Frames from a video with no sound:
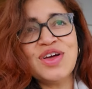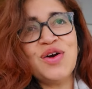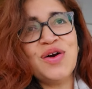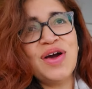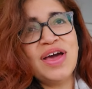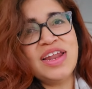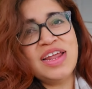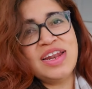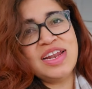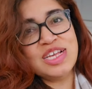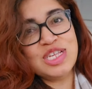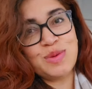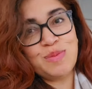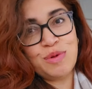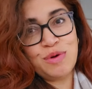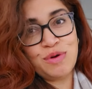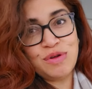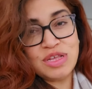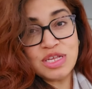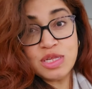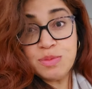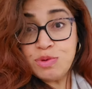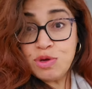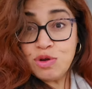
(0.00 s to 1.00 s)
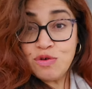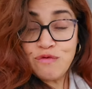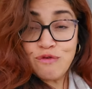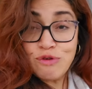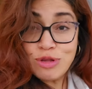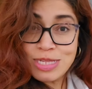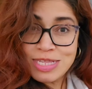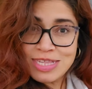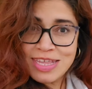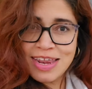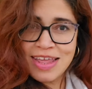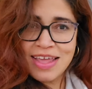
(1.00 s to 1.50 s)
go ahead and explore this
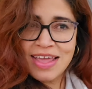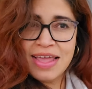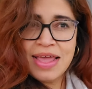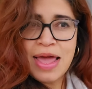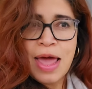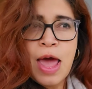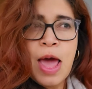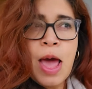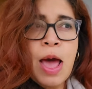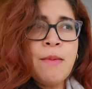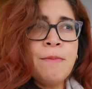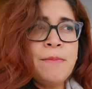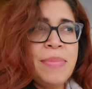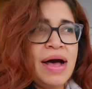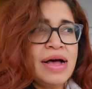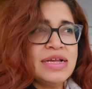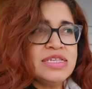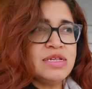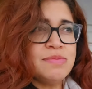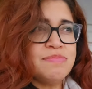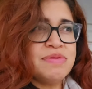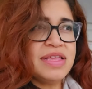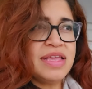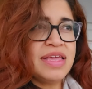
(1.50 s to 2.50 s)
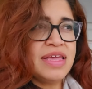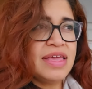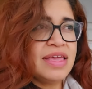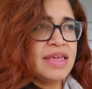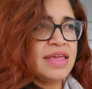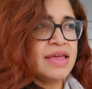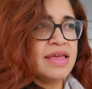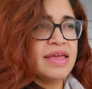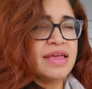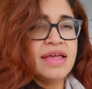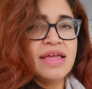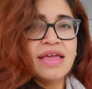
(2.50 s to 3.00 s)
beautiful city,
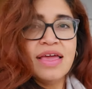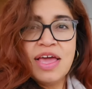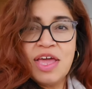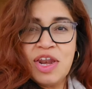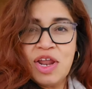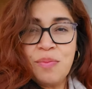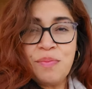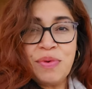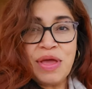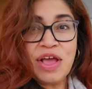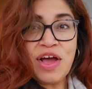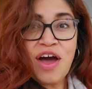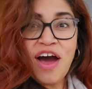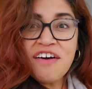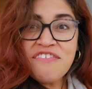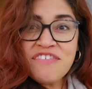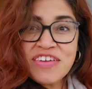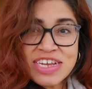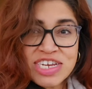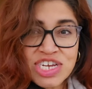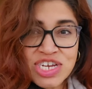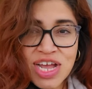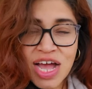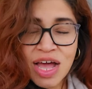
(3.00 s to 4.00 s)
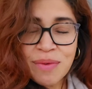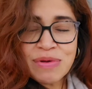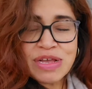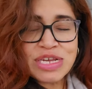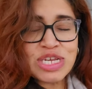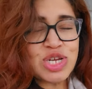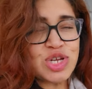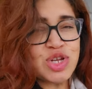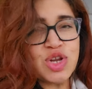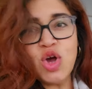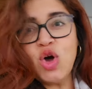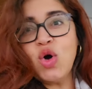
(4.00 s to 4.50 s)
possibly hit up a coffee shop
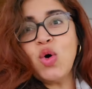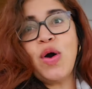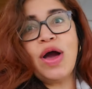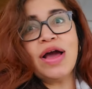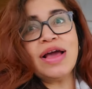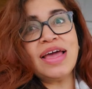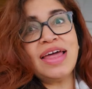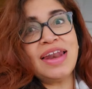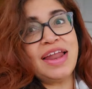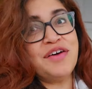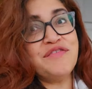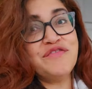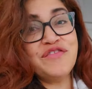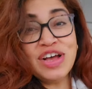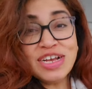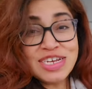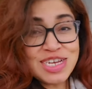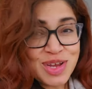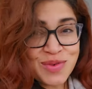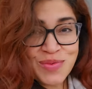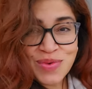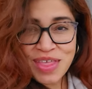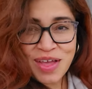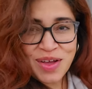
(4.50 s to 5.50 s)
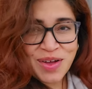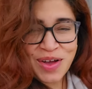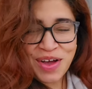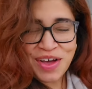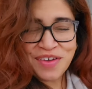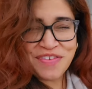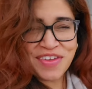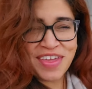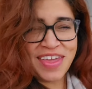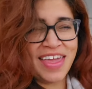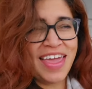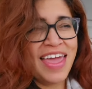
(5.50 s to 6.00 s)
because you know I cannot function without
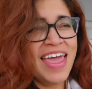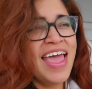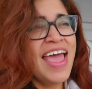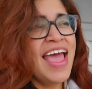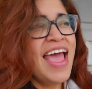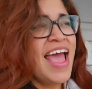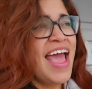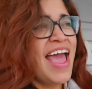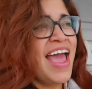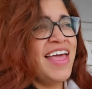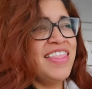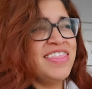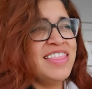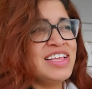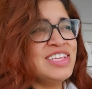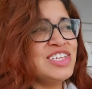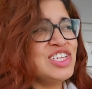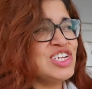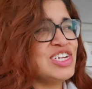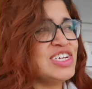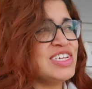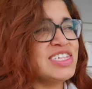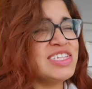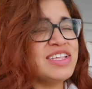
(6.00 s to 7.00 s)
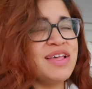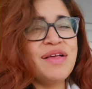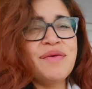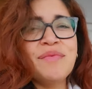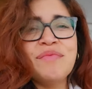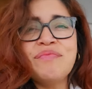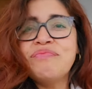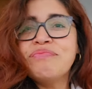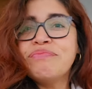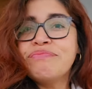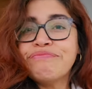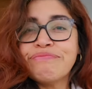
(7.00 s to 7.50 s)
coffee, and then just
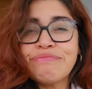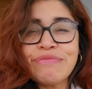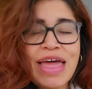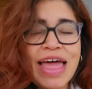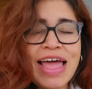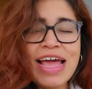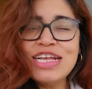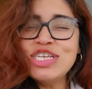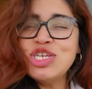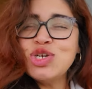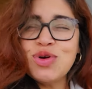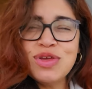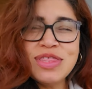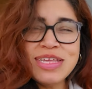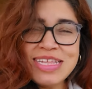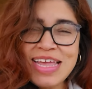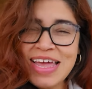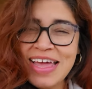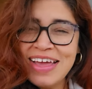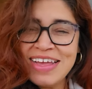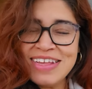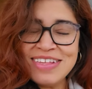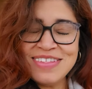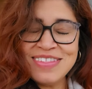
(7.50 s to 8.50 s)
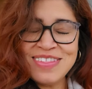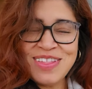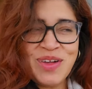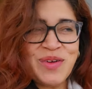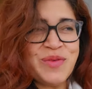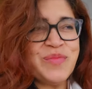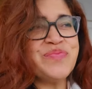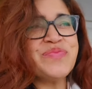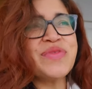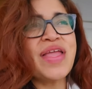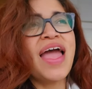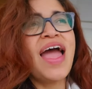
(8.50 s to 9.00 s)
enjoy the day.
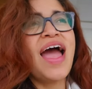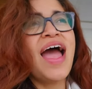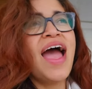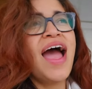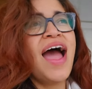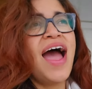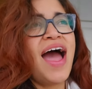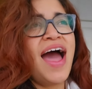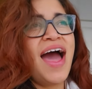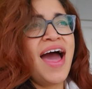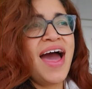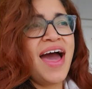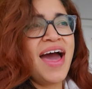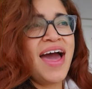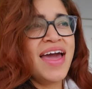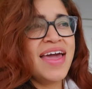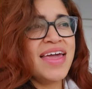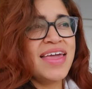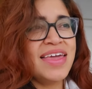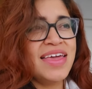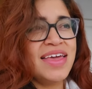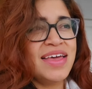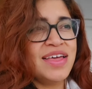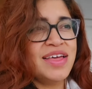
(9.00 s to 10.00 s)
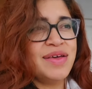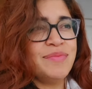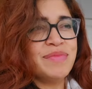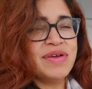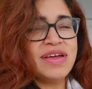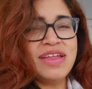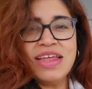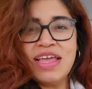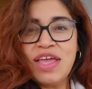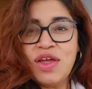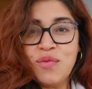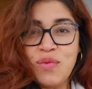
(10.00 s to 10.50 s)
So I am
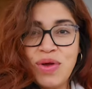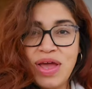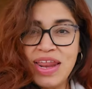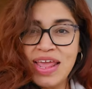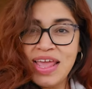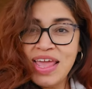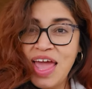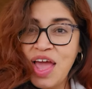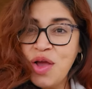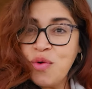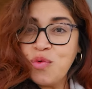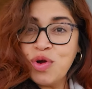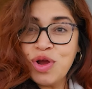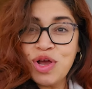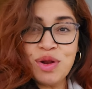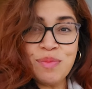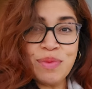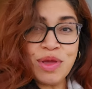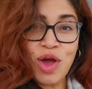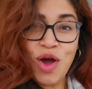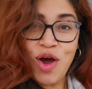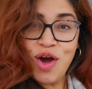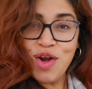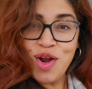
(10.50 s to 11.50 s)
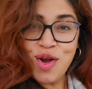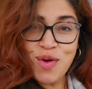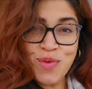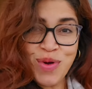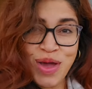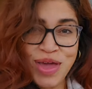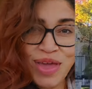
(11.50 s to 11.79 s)
going to get ready and we're going to be on our